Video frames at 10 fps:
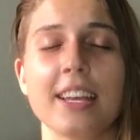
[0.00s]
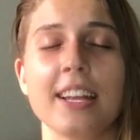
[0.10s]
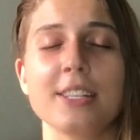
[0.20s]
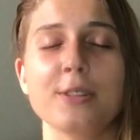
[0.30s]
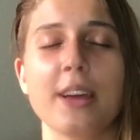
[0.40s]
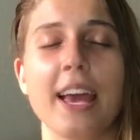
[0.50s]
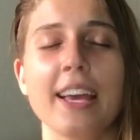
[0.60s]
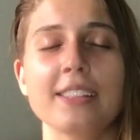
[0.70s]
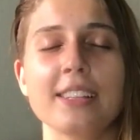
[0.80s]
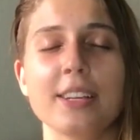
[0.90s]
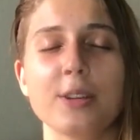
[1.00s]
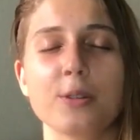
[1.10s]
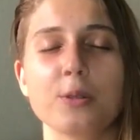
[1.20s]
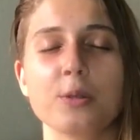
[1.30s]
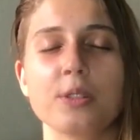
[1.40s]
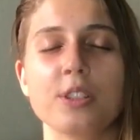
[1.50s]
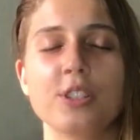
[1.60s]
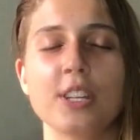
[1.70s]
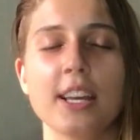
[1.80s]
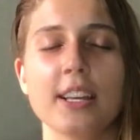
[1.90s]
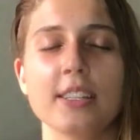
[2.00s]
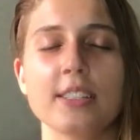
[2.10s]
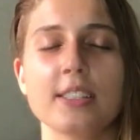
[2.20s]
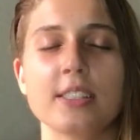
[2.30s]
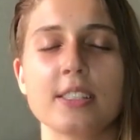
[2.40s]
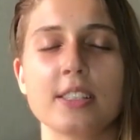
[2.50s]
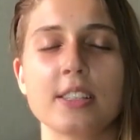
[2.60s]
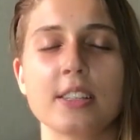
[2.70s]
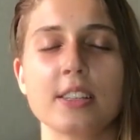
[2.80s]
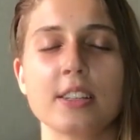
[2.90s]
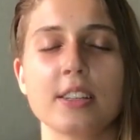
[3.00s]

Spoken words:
And as you exhale, the chest